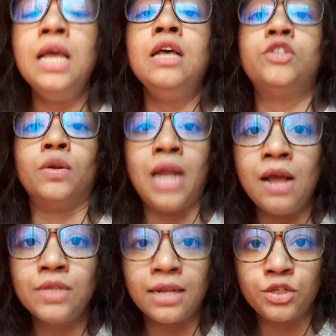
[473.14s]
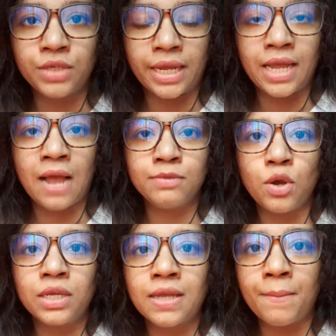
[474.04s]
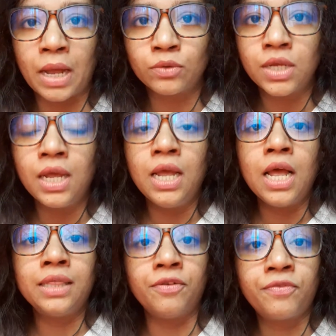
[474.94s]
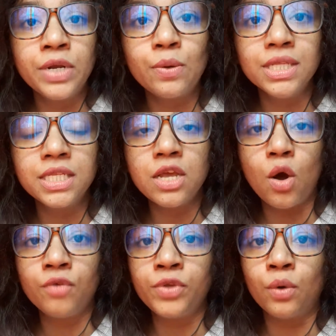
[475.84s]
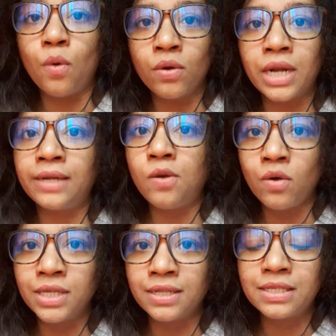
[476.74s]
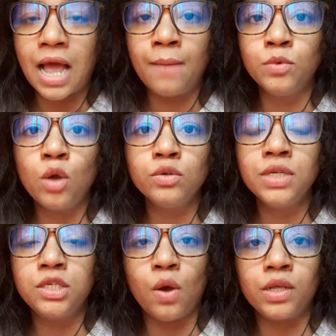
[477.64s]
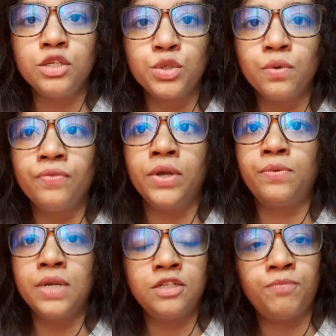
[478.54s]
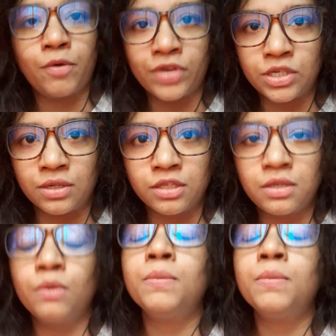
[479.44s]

So now that today I'm talking about the frequency of your online contents, I'm not only talking to the creative professionals.